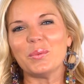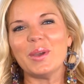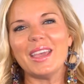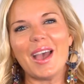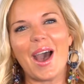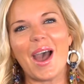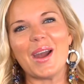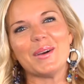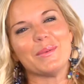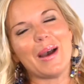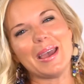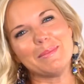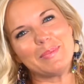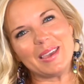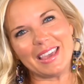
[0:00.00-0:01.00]
We are
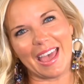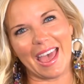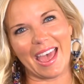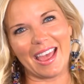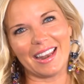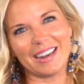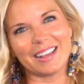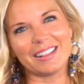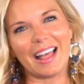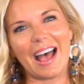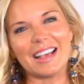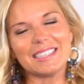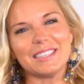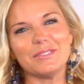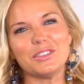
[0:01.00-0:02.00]
YPN,
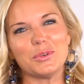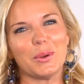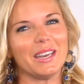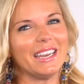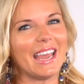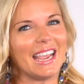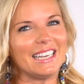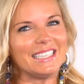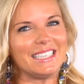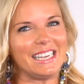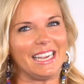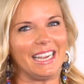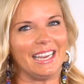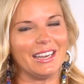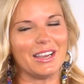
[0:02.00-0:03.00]
class of
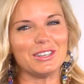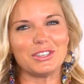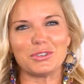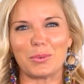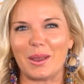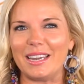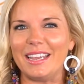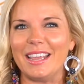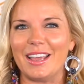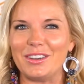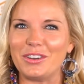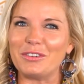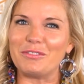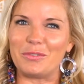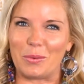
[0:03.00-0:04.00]
2019, 20
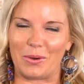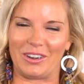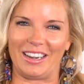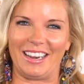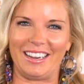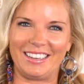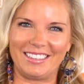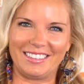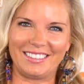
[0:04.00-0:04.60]
under 40.